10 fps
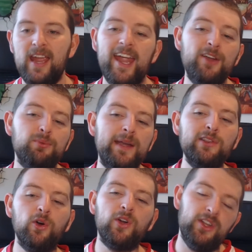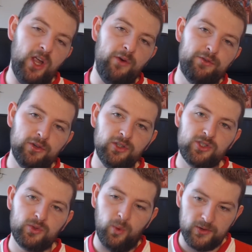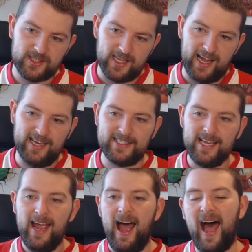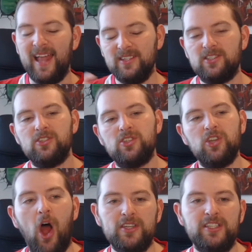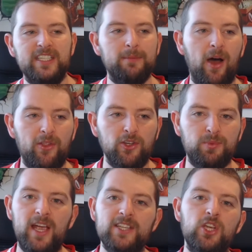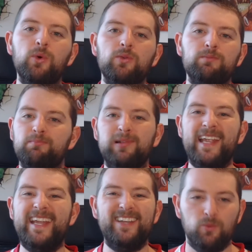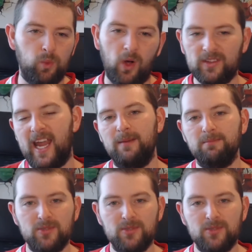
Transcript: If we look at the overall squad size and start to think about those players who will play in 1 game,